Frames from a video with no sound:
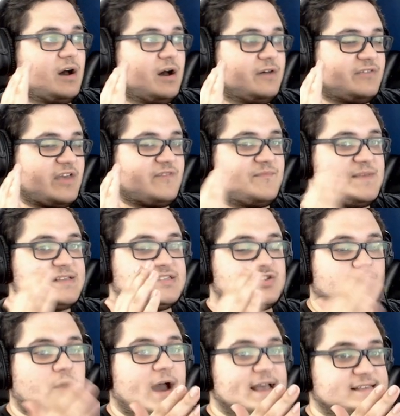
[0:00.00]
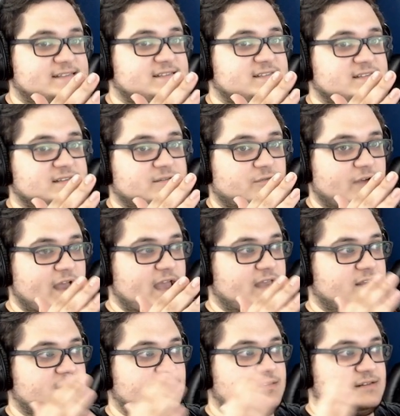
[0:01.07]
They've missed twice,
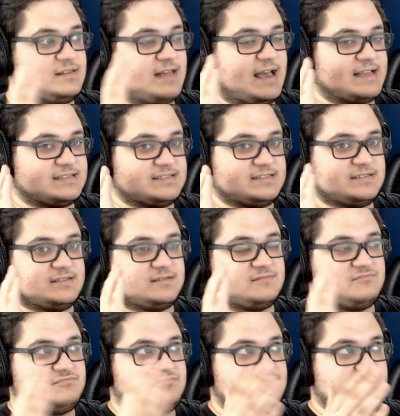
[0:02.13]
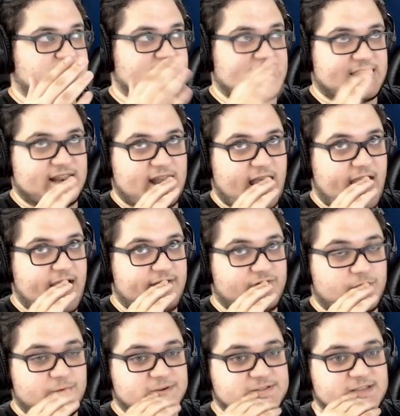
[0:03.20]
right, in the last decade and a half
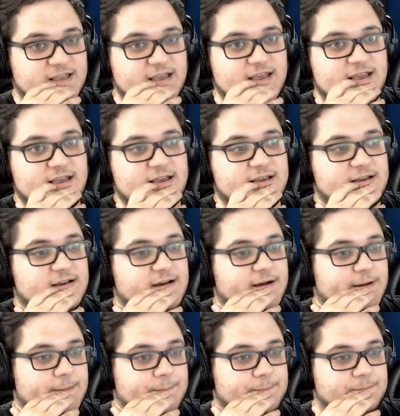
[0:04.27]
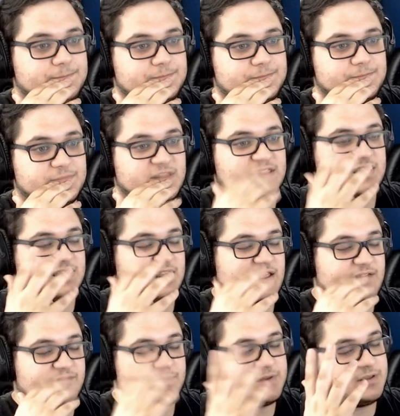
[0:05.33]
almost. Not decade and a
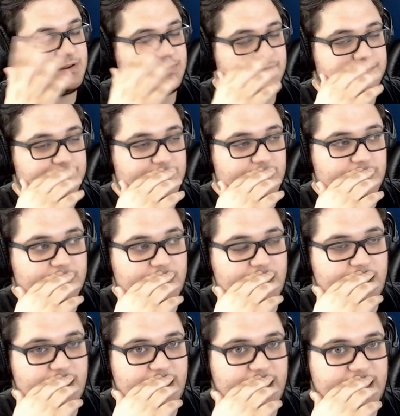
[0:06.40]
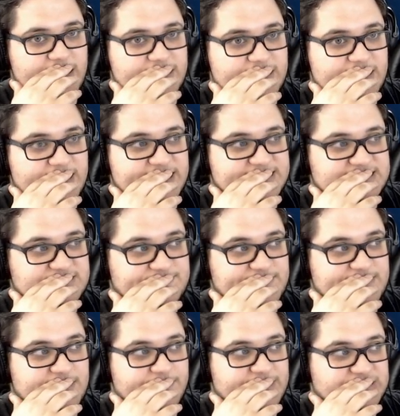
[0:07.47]
half, but, you know. And it's
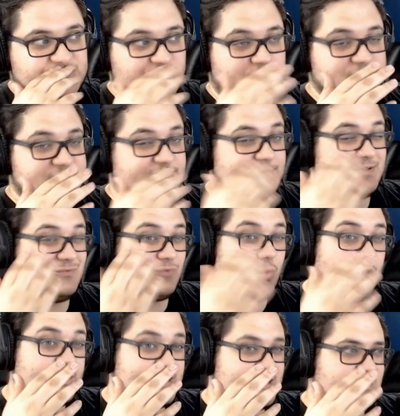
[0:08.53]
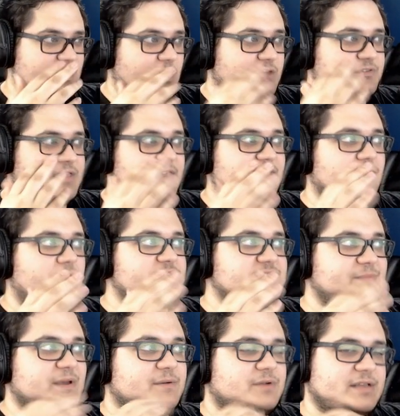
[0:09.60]
becoming troublesome and worrying. Are they going
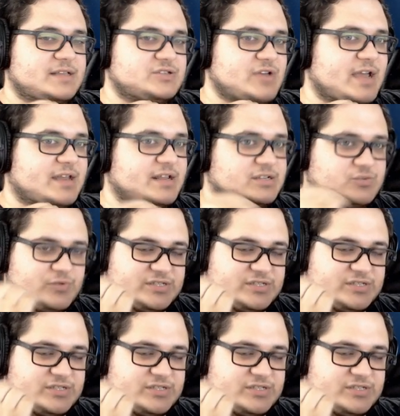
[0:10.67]
to be able to hit Dragon Age?